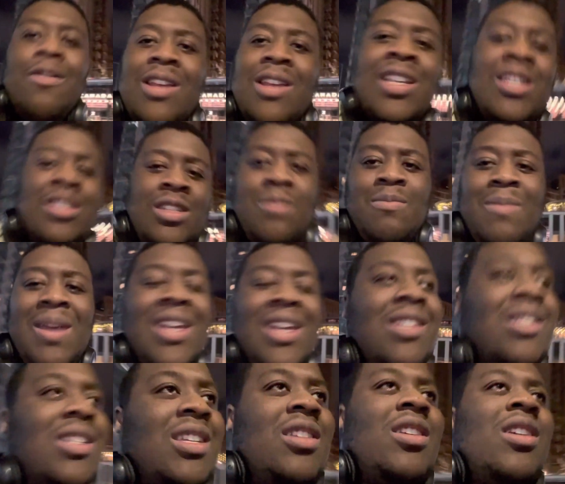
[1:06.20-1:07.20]
this is
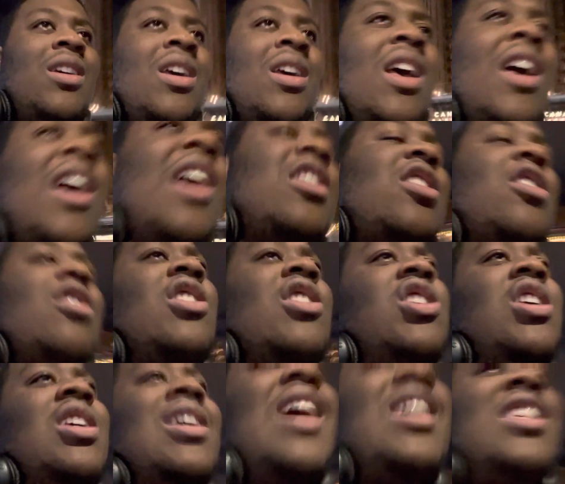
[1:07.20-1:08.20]
amazing. And you're
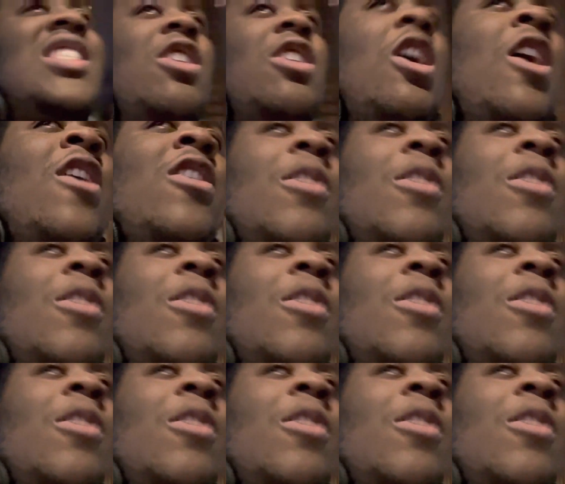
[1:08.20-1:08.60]
literally gasping it